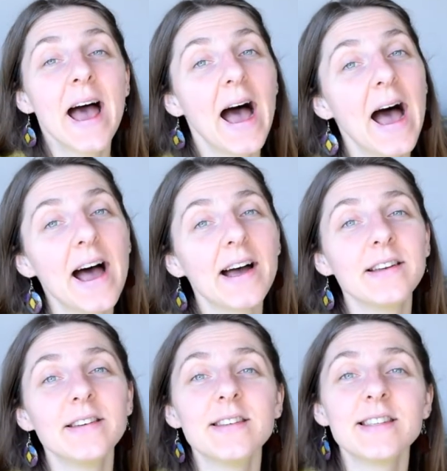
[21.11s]

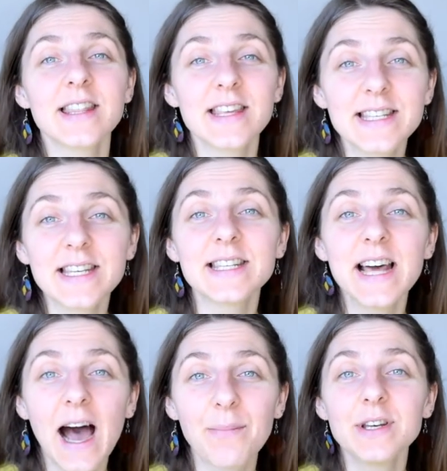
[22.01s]
and this is
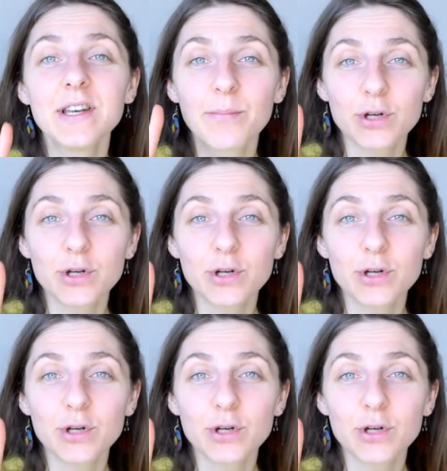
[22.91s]
habit number